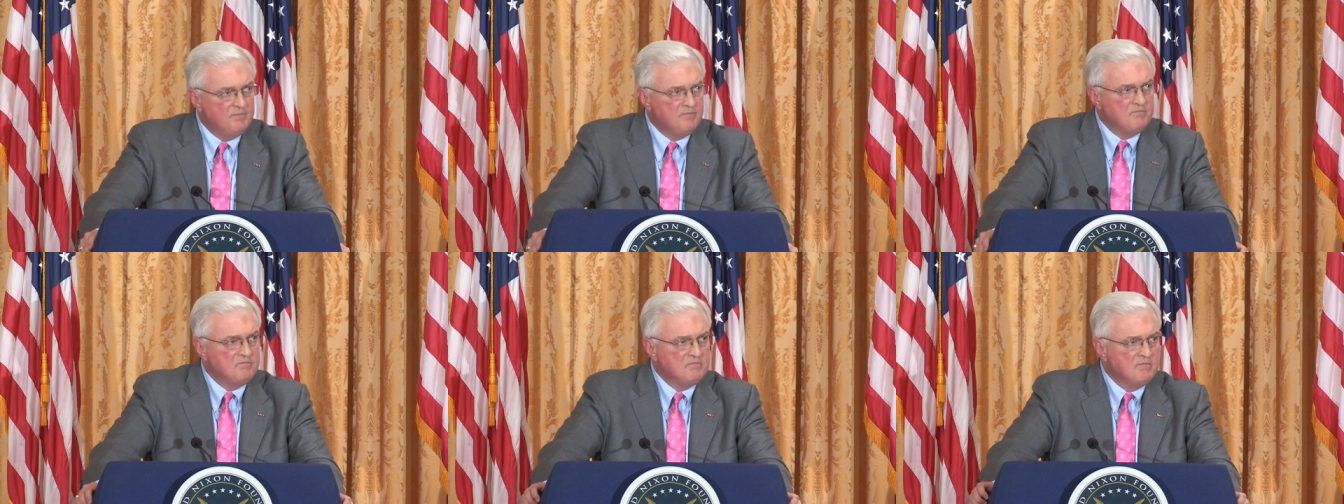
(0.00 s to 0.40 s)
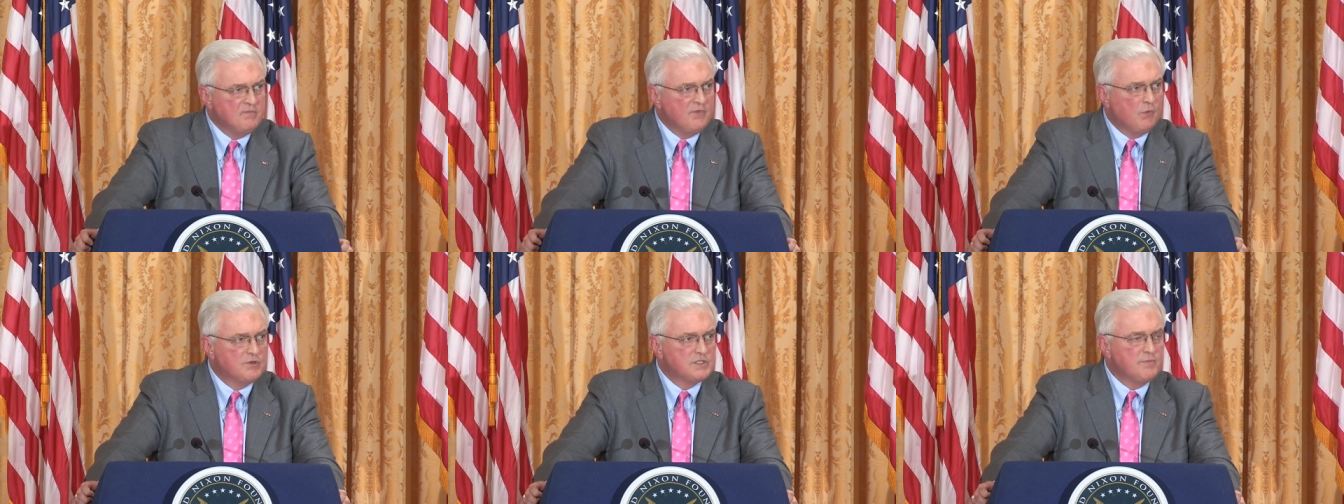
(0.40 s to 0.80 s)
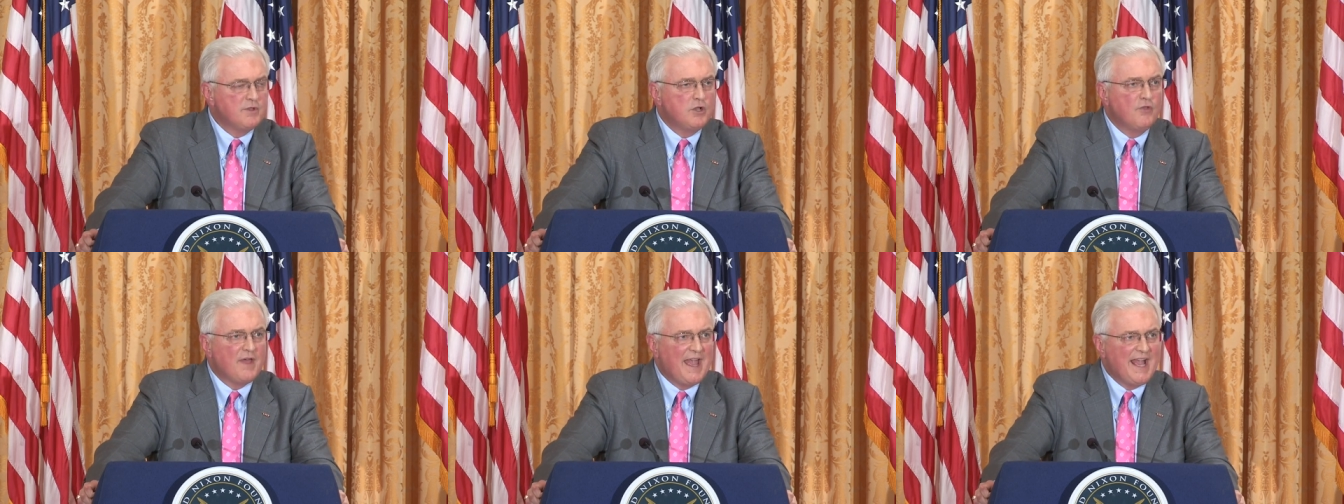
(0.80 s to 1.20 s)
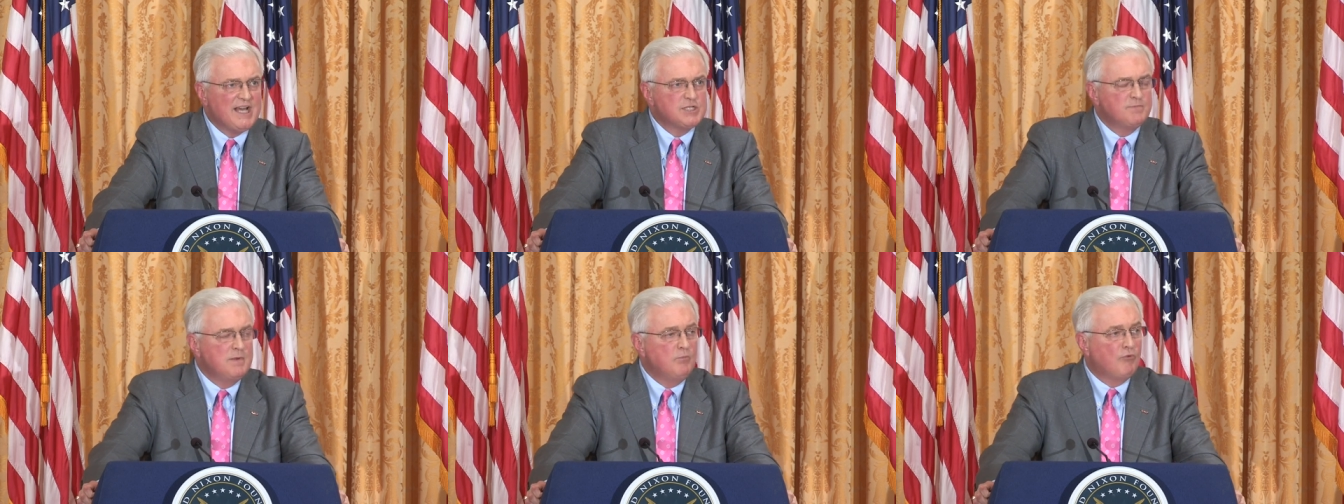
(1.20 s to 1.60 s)
there was something called the
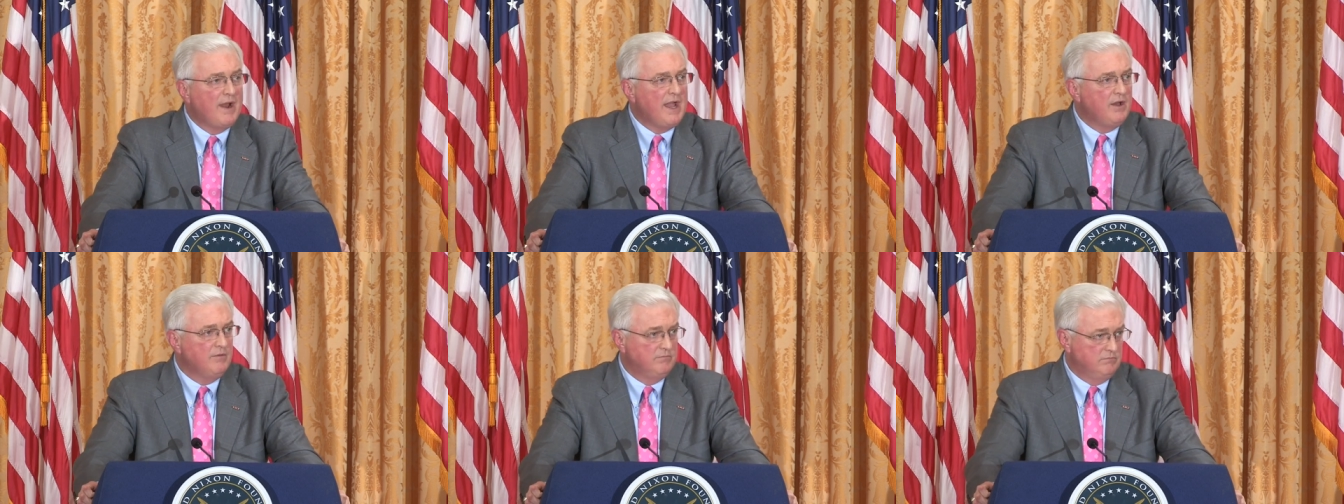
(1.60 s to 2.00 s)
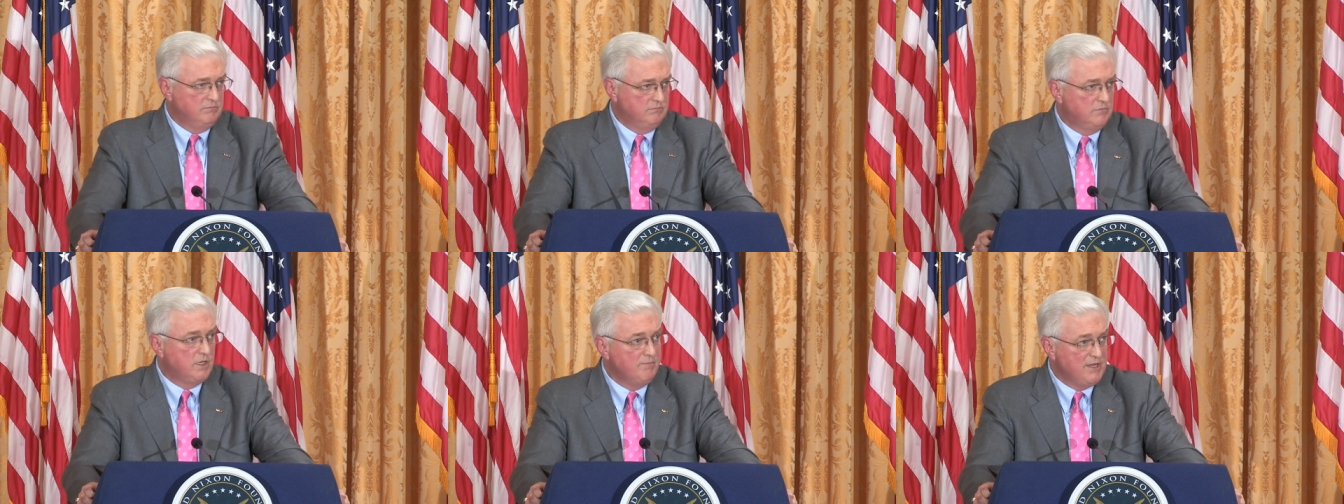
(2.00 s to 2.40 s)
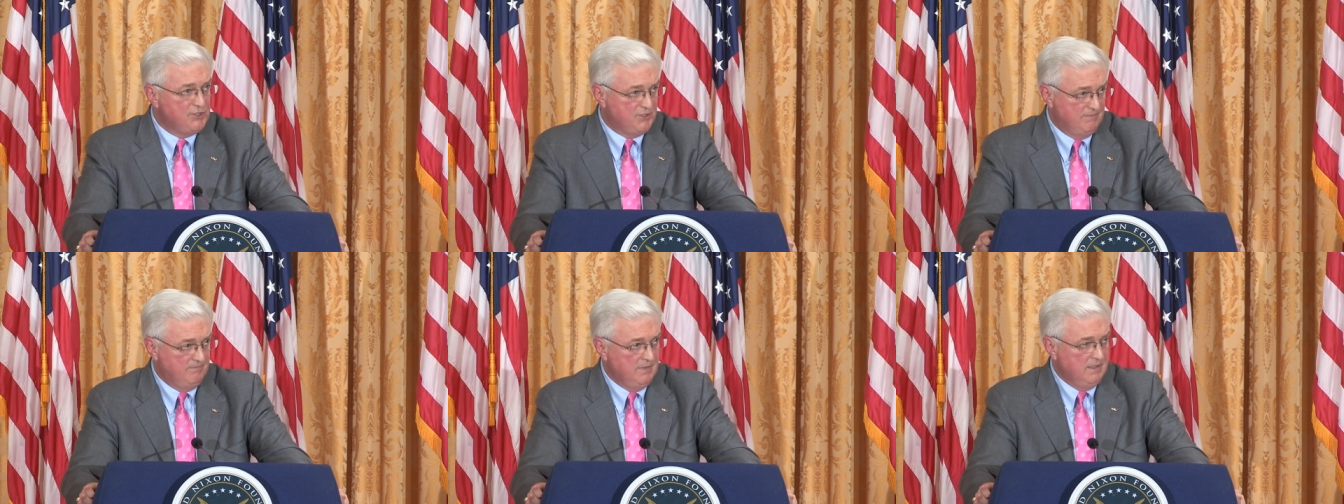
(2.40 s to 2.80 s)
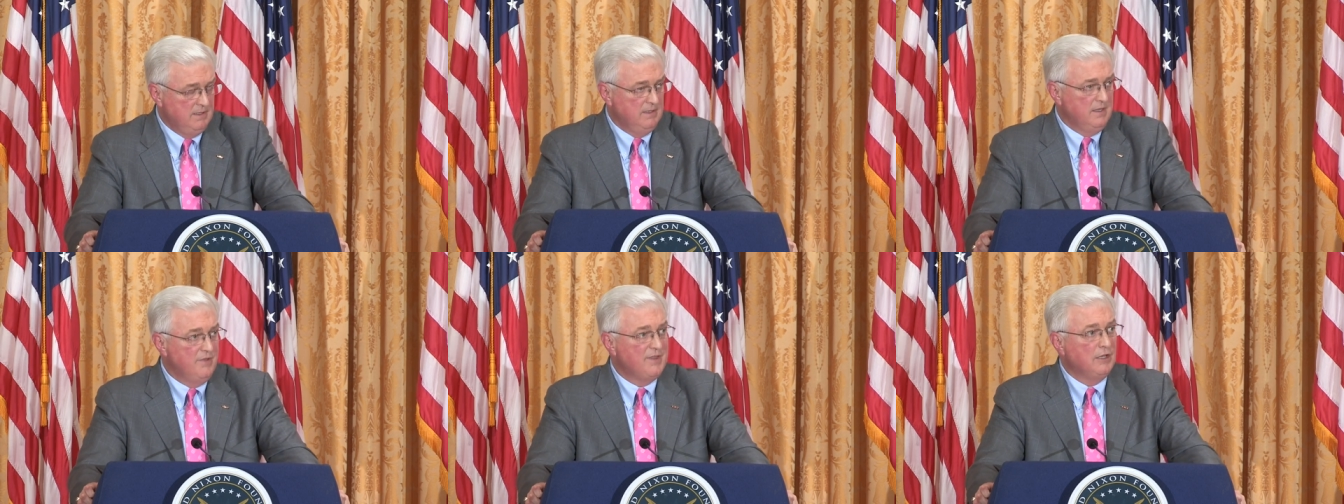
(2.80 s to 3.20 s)
Aspin Brown Commission
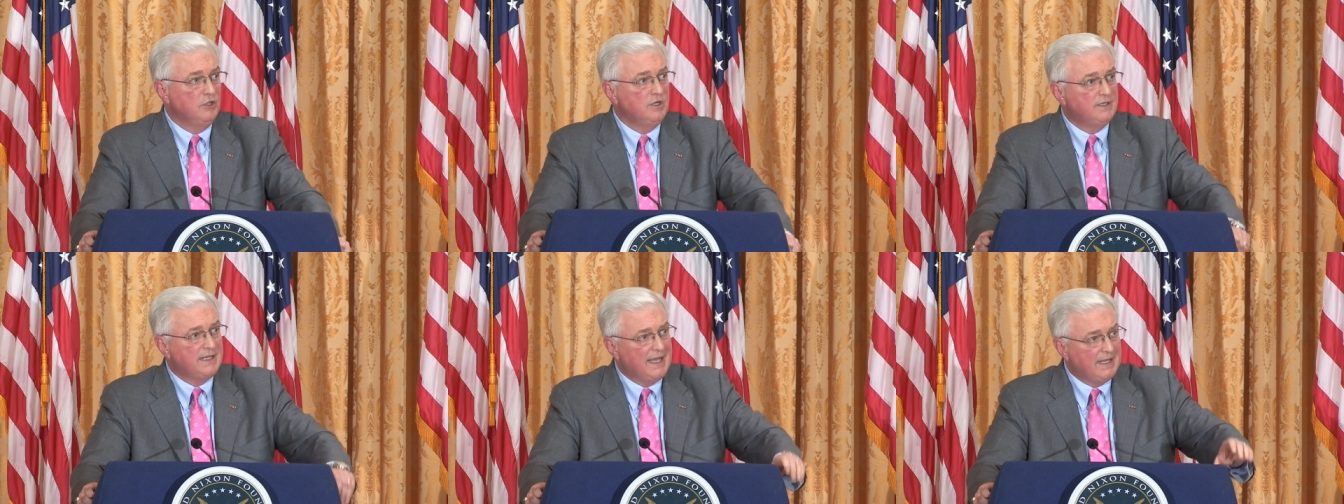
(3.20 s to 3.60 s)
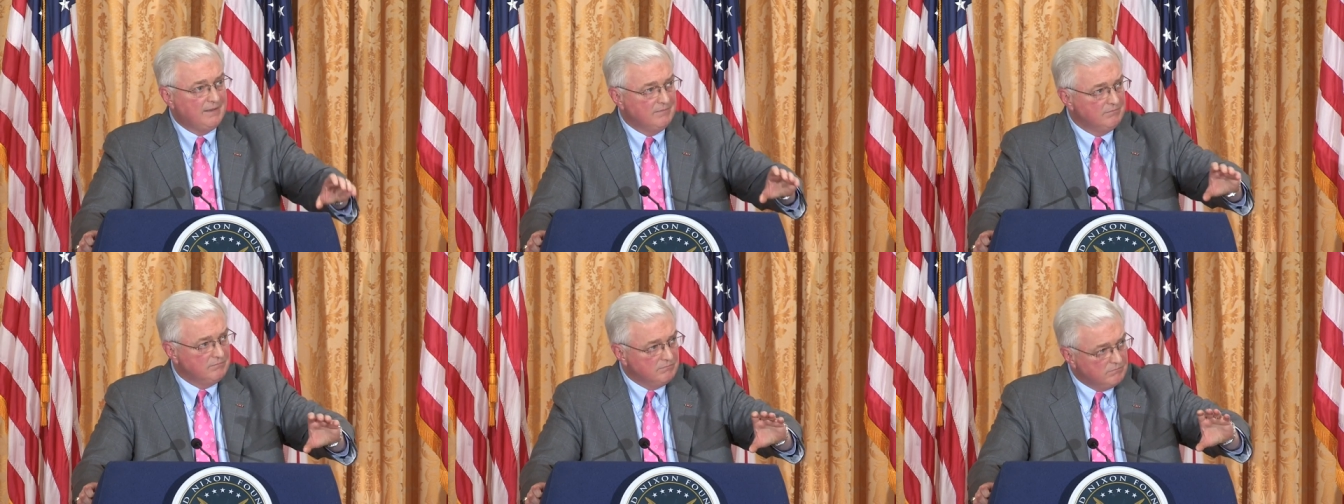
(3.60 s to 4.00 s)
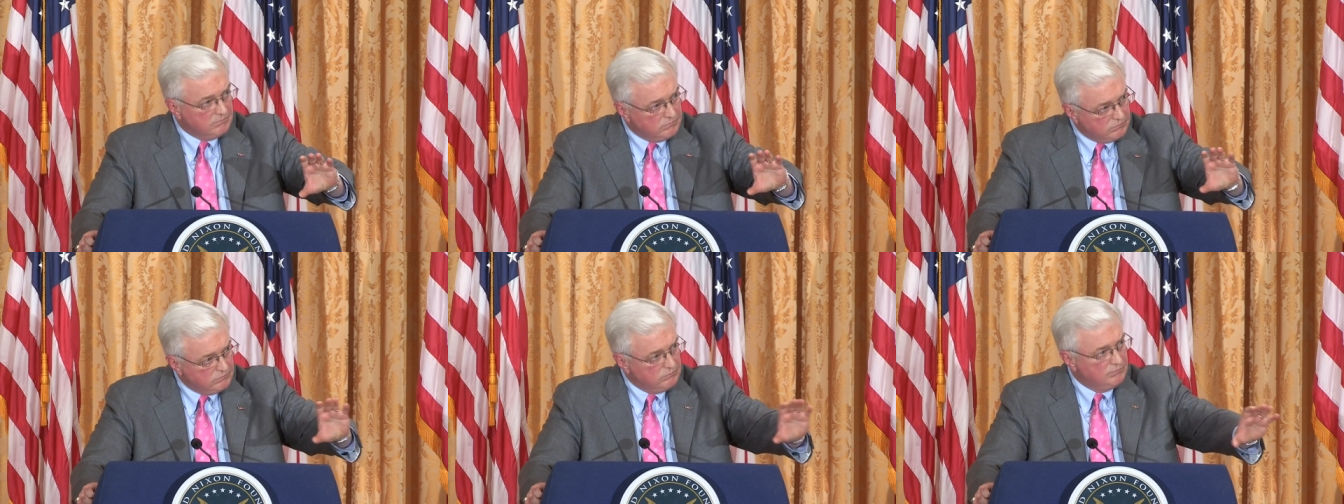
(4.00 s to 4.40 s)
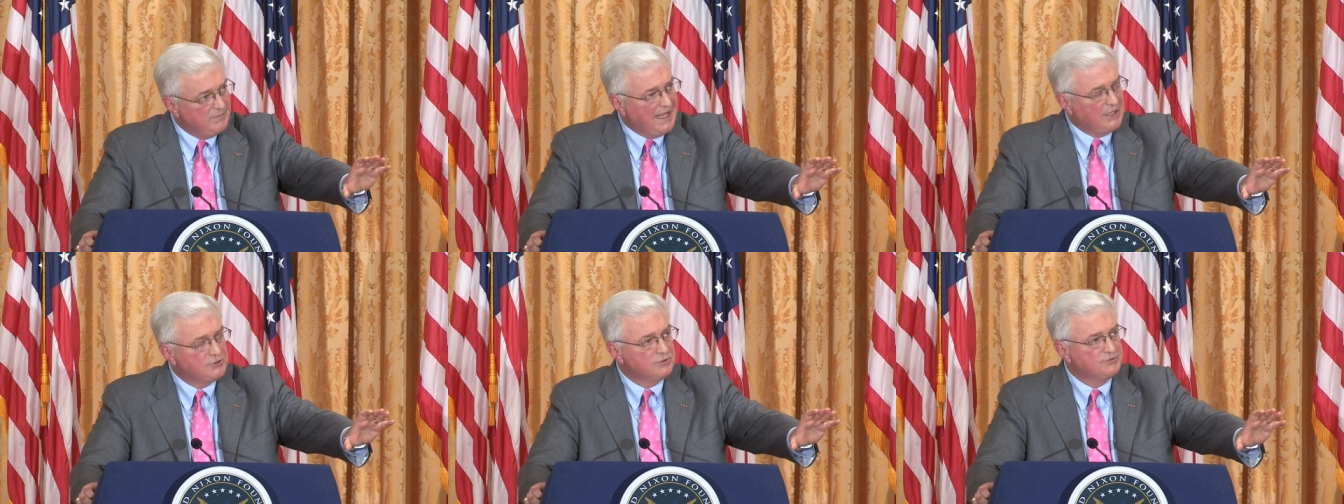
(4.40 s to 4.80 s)
that looked at
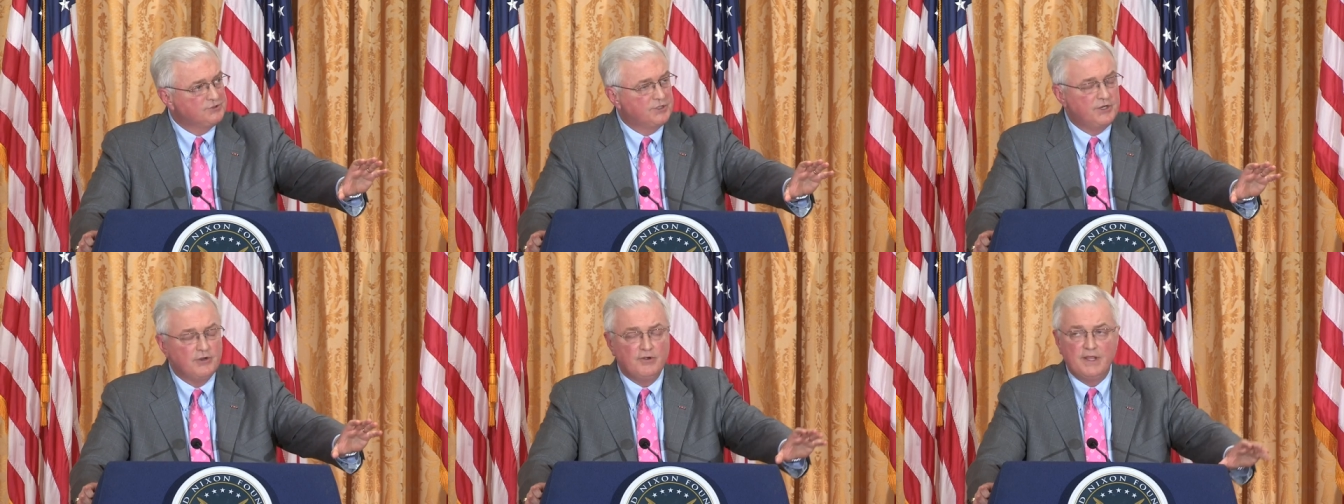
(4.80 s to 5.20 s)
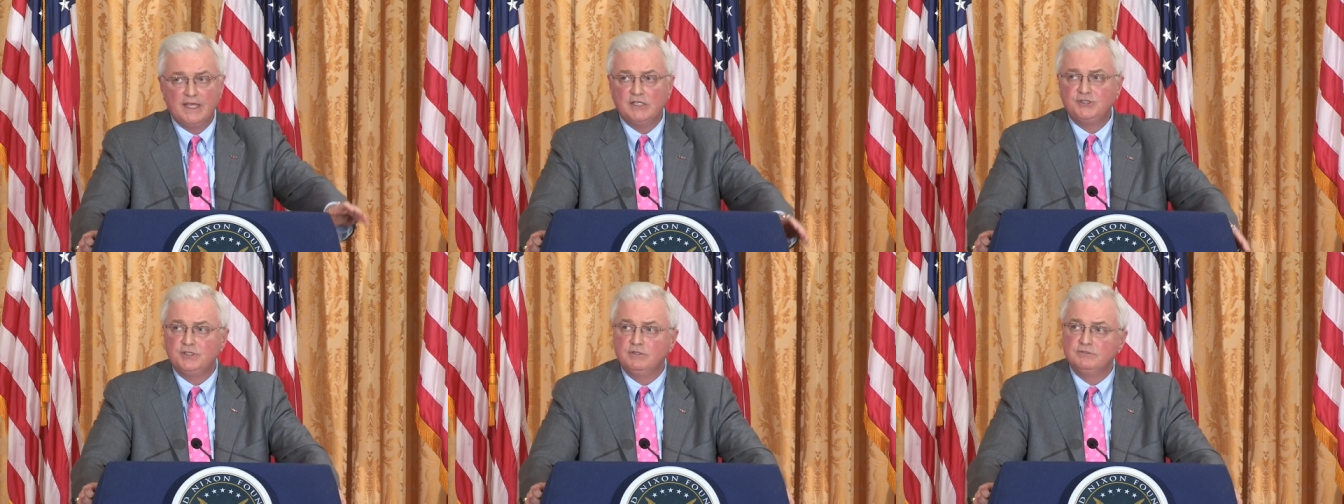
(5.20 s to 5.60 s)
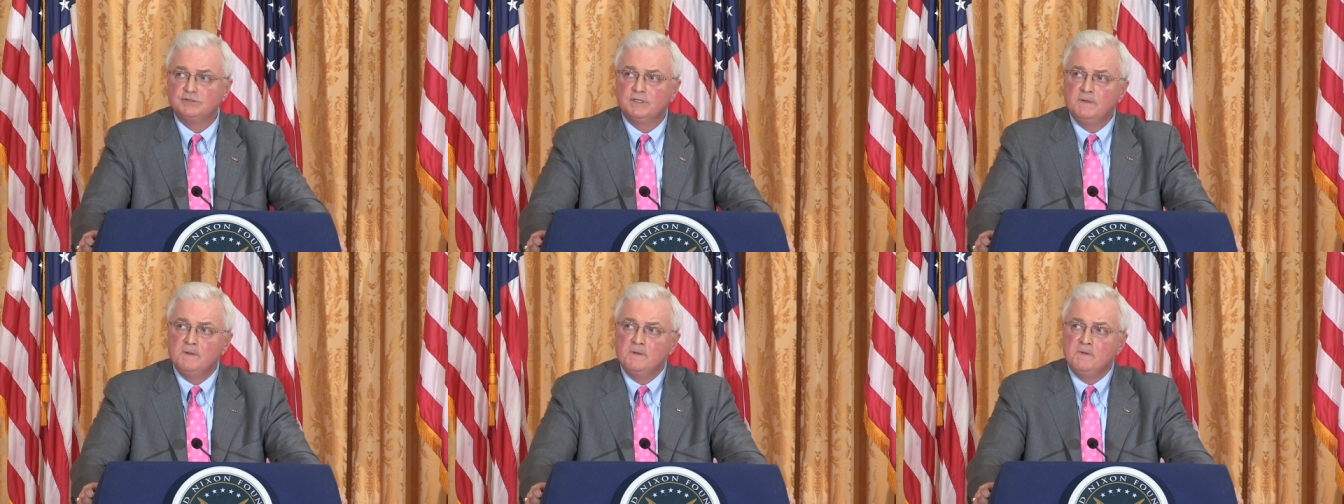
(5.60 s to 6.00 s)
national security issues.